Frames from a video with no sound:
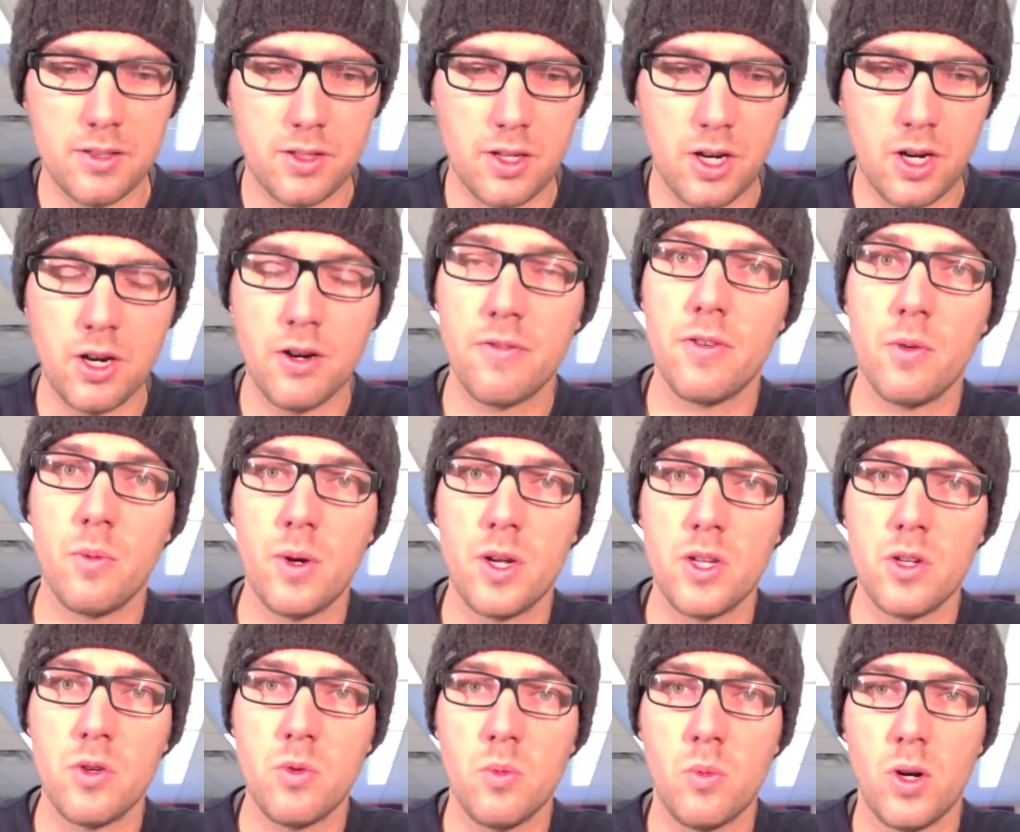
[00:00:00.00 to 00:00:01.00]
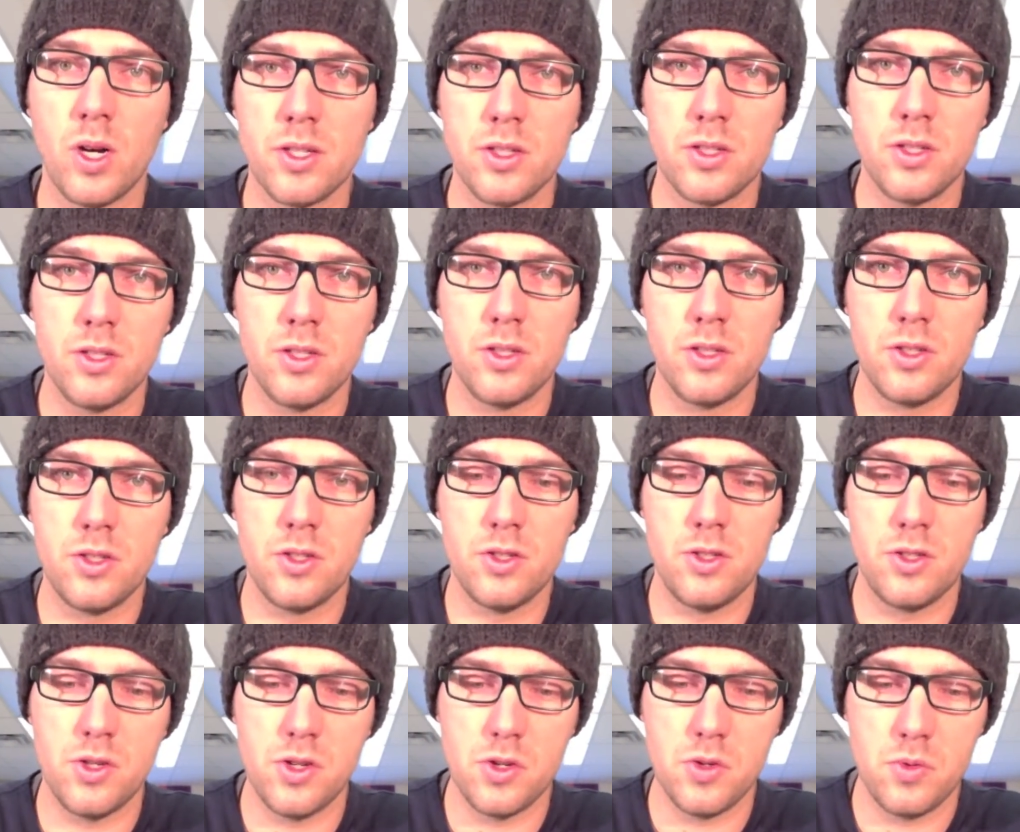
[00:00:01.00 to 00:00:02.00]
are for what you want to
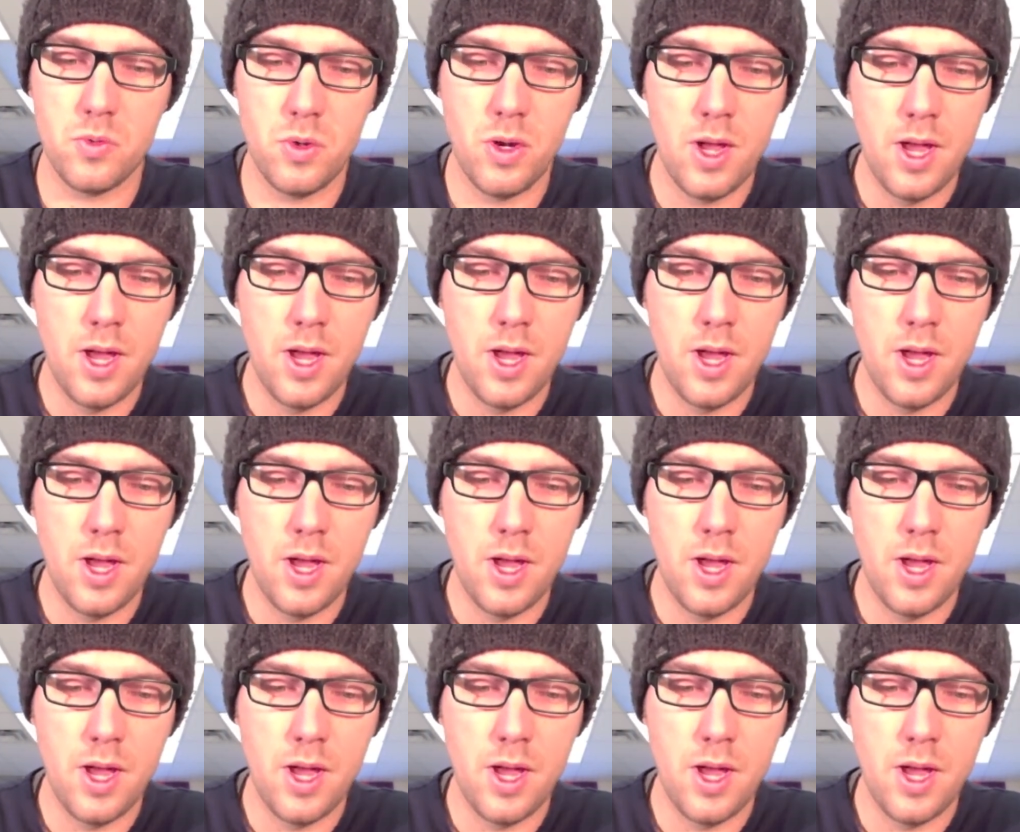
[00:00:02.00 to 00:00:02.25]
do.